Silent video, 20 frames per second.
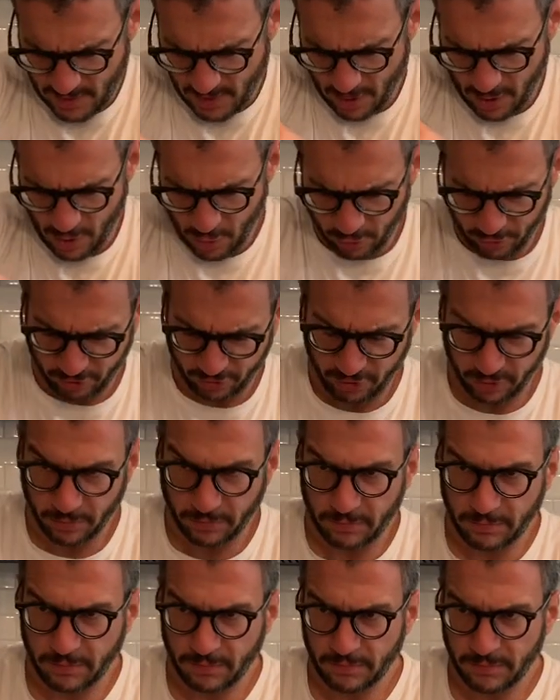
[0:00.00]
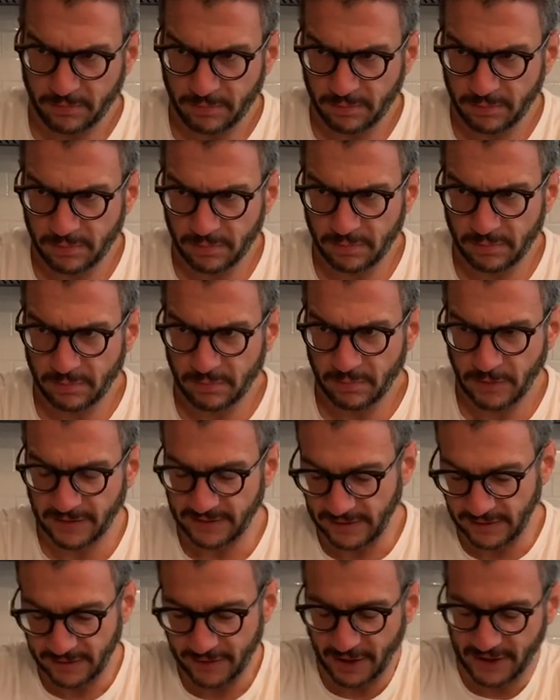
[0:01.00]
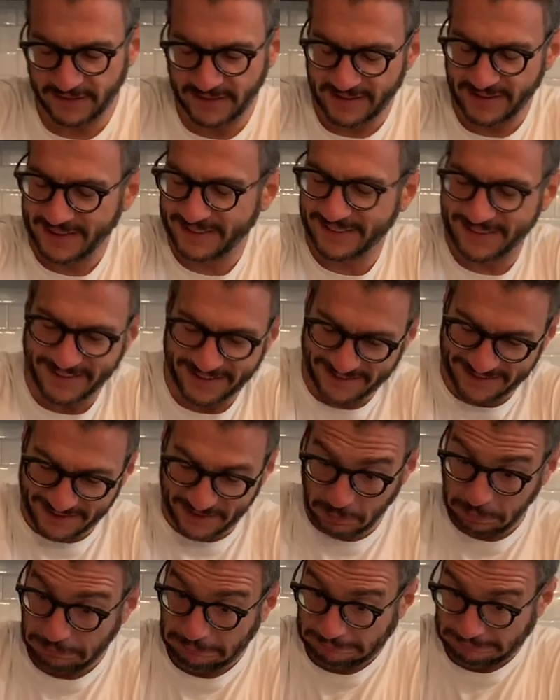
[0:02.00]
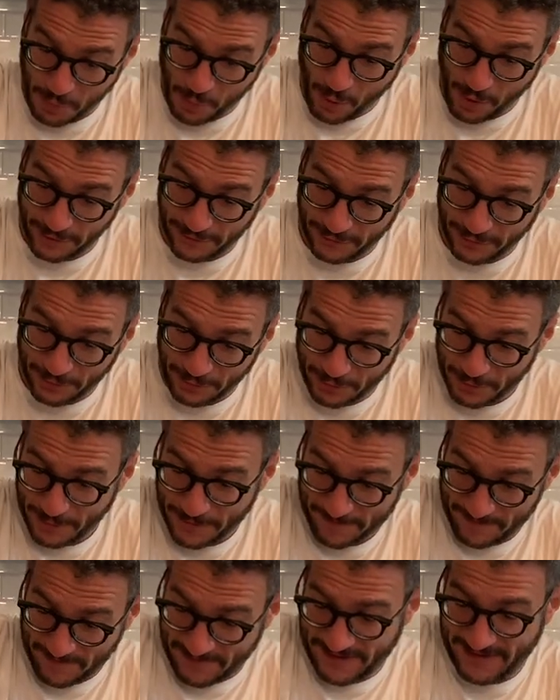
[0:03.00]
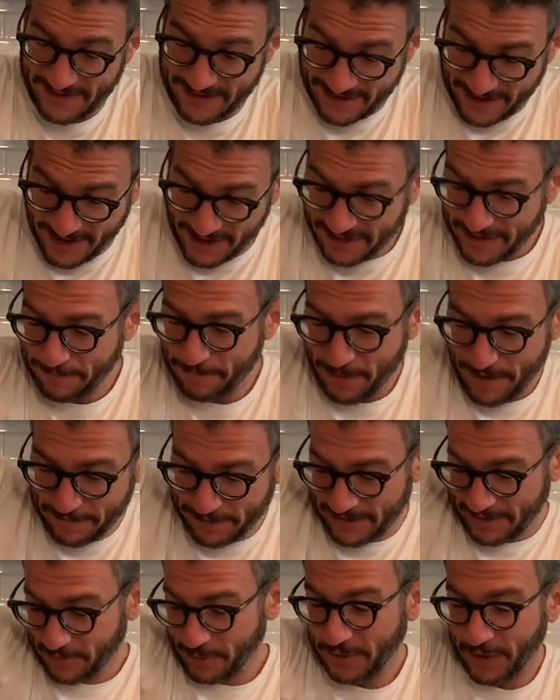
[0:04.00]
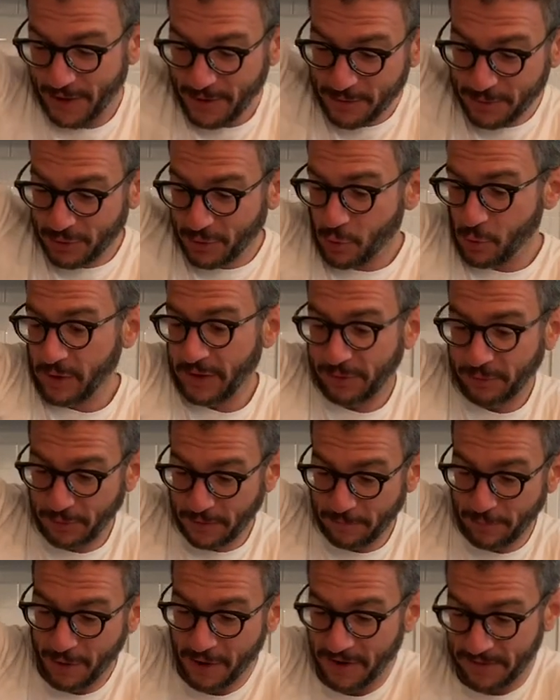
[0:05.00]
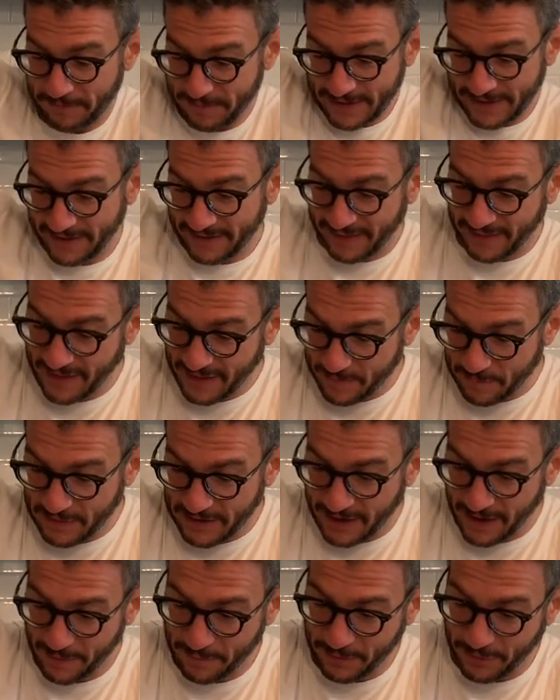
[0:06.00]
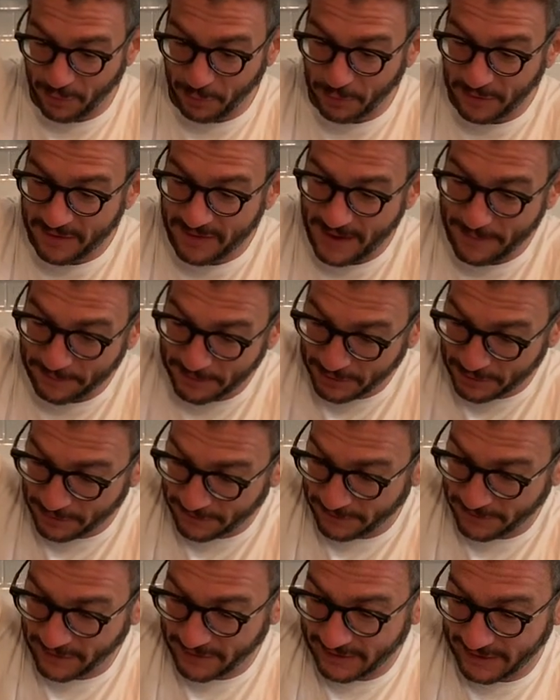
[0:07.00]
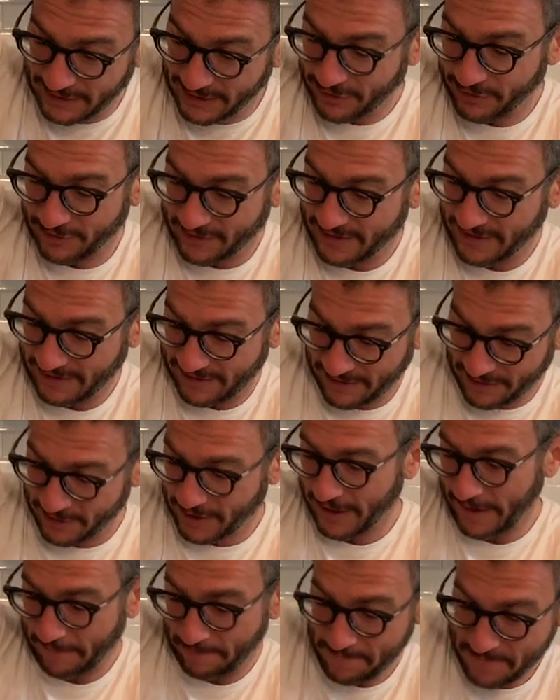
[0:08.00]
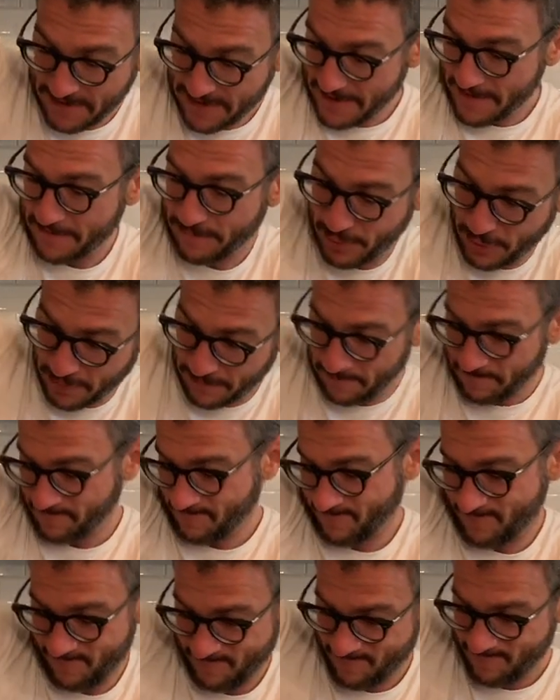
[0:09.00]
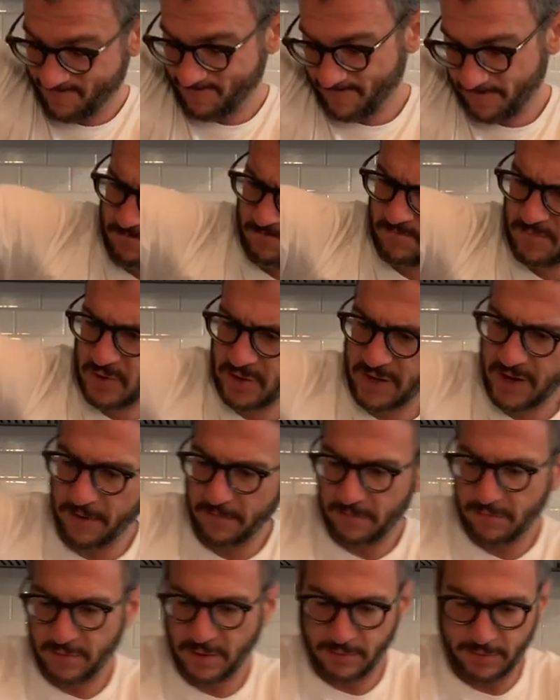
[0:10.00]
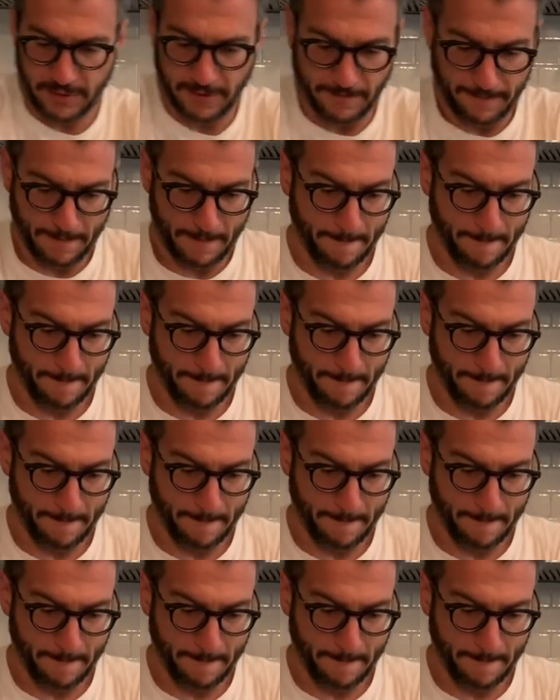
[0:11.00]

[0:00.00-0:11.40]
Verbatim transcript: Oh, shoot. No. I didn't, I didn't, I didn't. We want to cut no. the pumpkin without going through the bottom because this becomes the receptacle for the deliciousness. Okay, boom. Okay, here we go.